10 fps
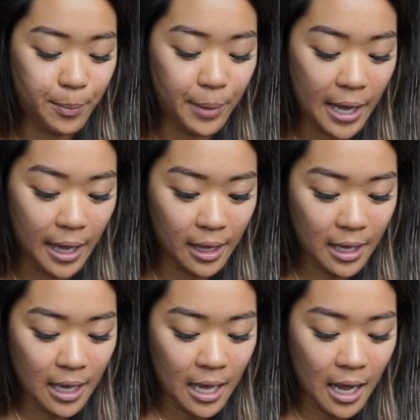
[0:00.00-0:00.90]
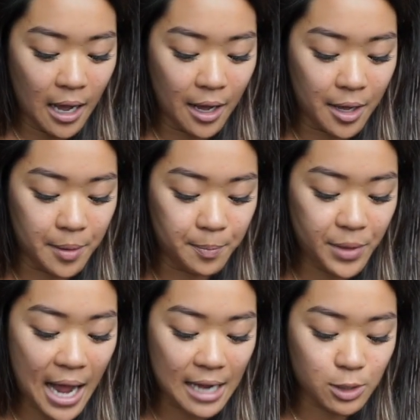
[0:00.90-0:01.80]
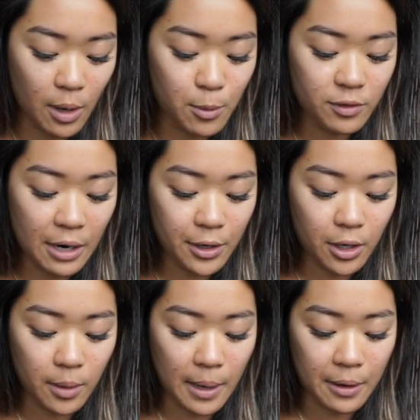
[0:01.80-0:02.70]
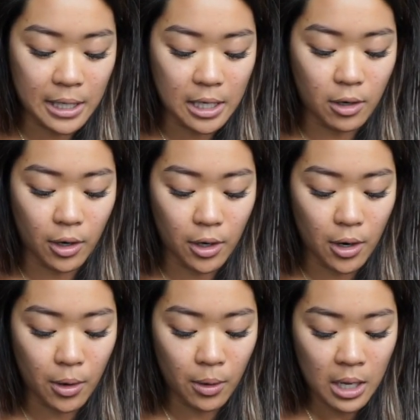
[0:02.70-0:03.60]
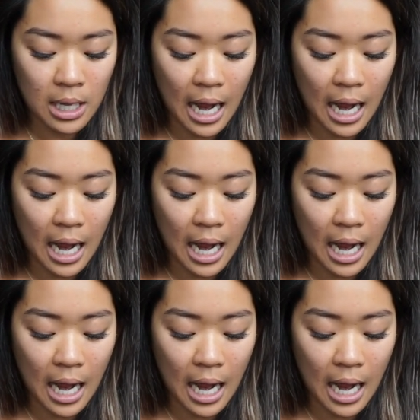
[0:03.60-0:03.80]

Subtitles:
But yeah, so I moved out here about a year ago.